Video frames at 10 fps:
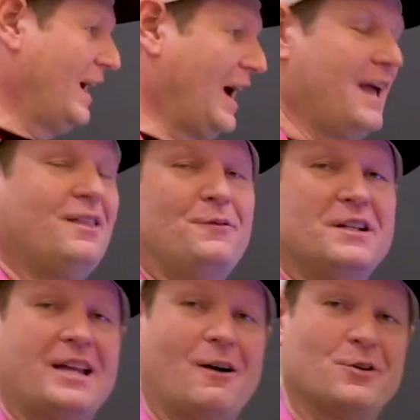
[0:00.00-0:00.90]
I, I love
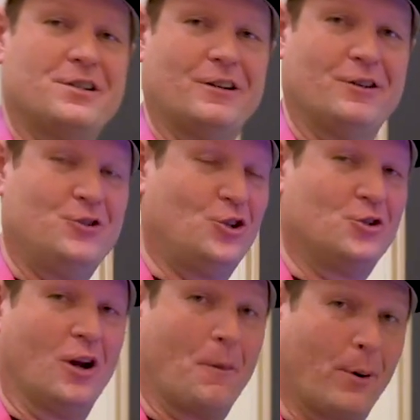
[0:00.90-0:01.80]
the Tower series
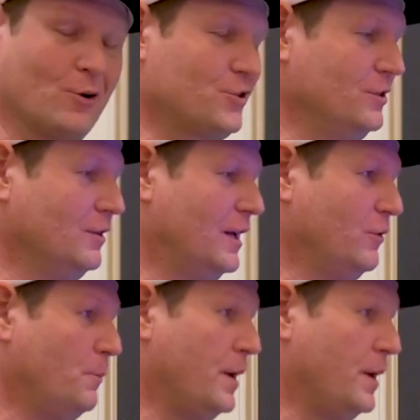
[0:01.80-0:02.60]
just on a personal level,